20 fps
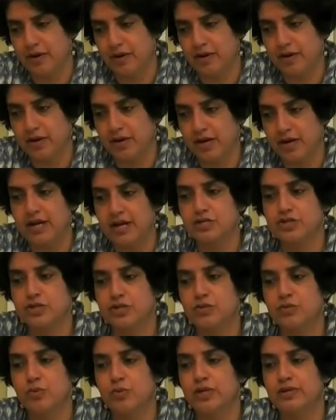
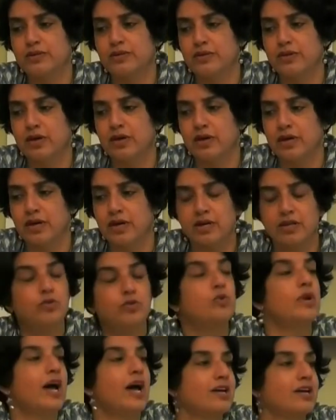connection with
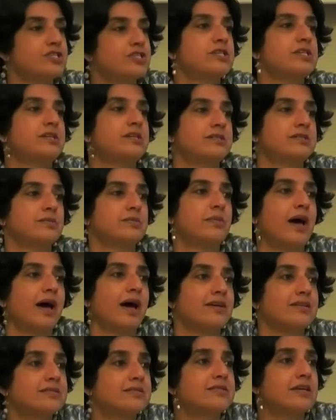Hindu nationalism
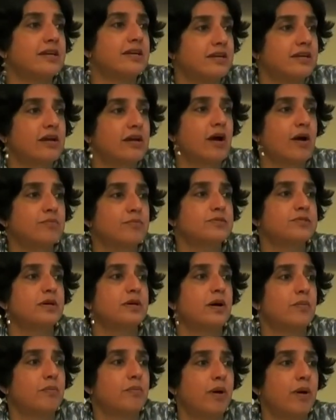as it comes
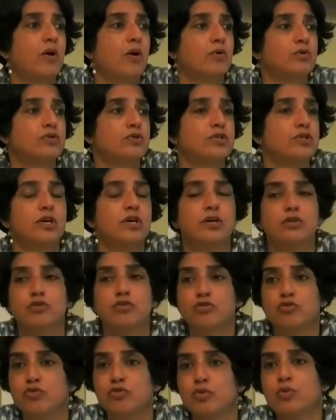about
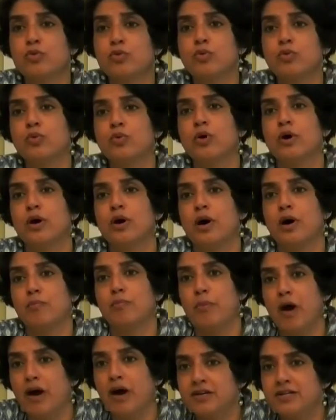through a
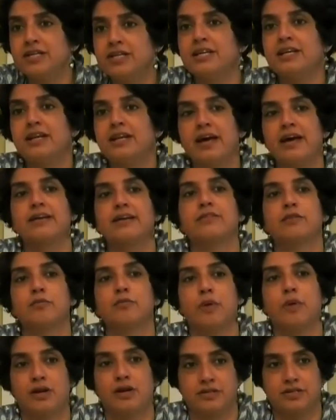party like the
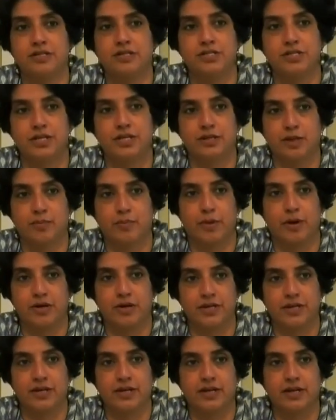Bharatiya Janata
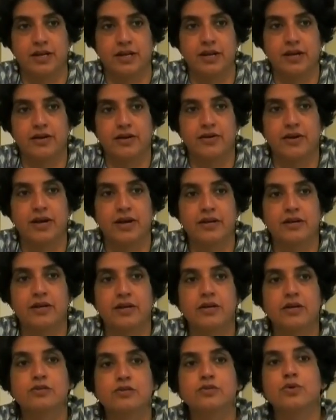Party, right?
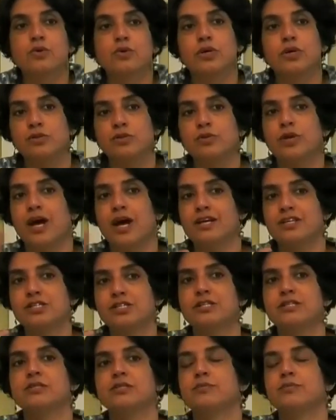So Hindu
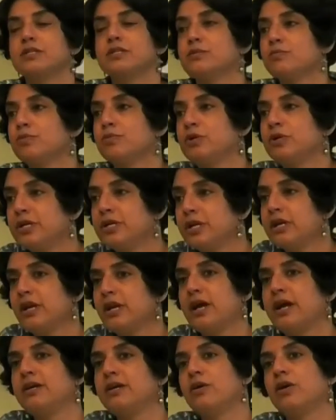nationalism as a political
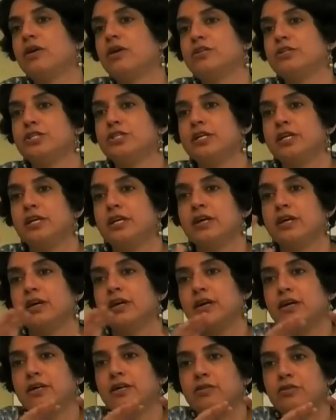ideology,
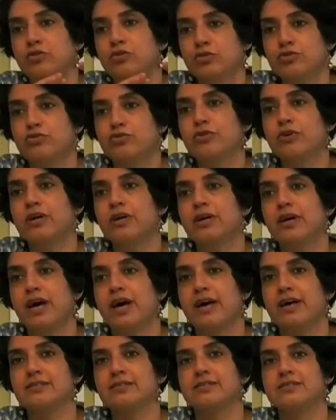Hindutva
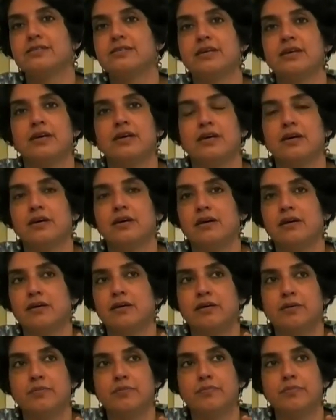as
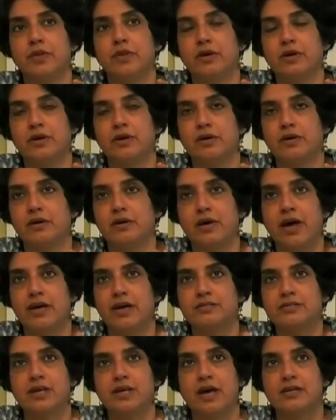
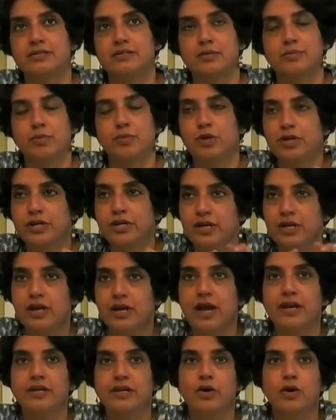a political
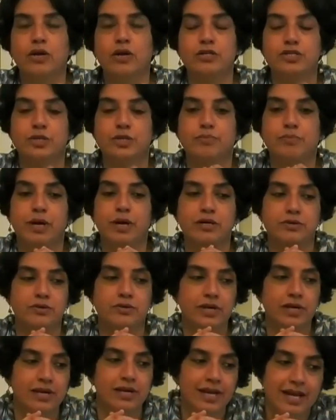ideology, but
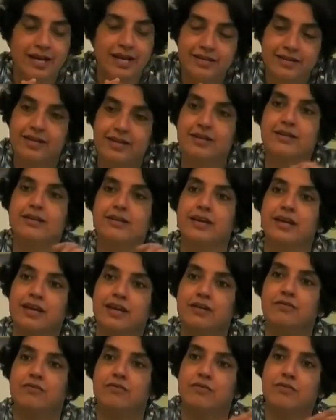related
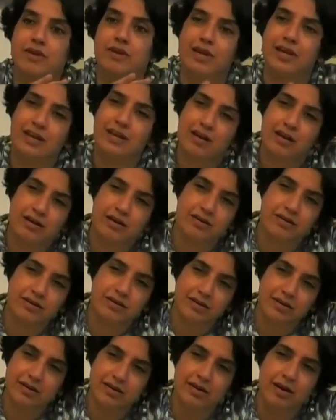in a
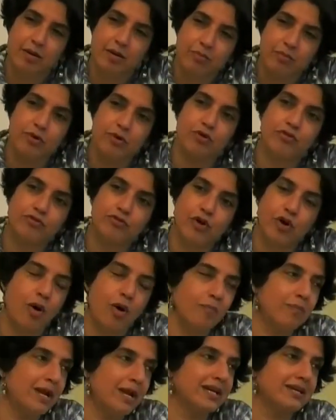number of
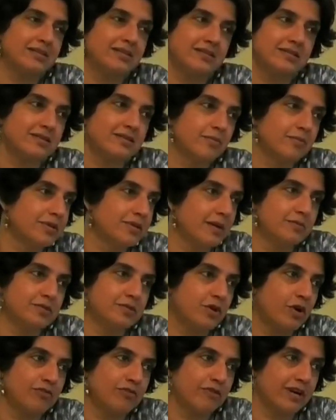complex and sometimes
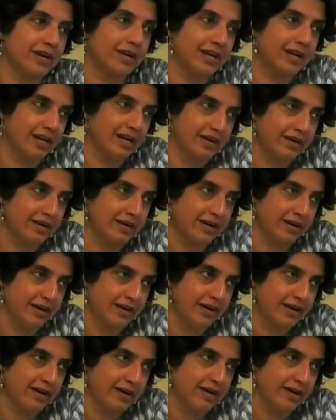not very clear
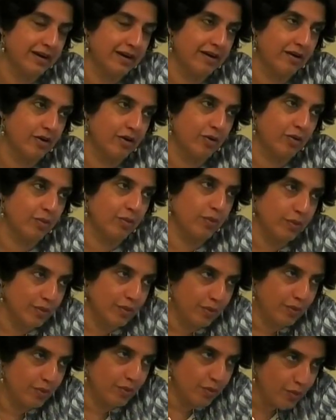
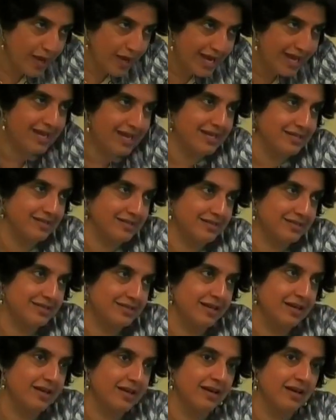ways
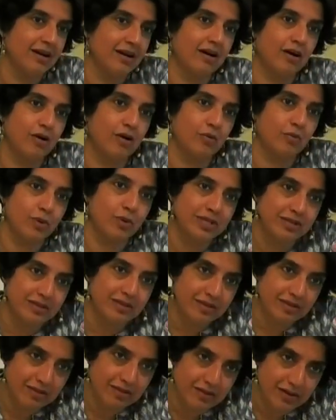with
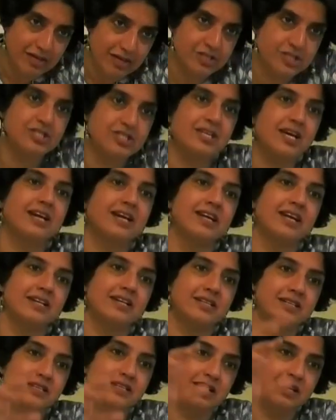the religious
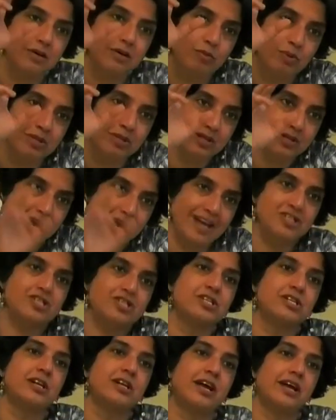identity, with the
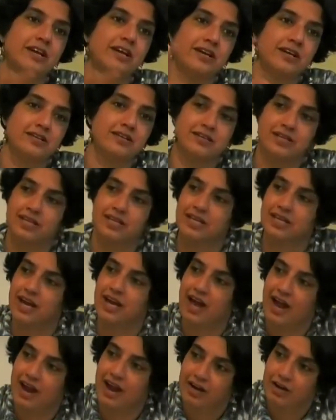national identity,
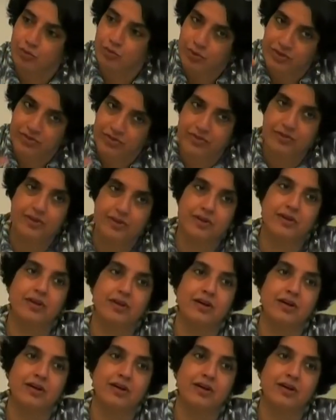and with the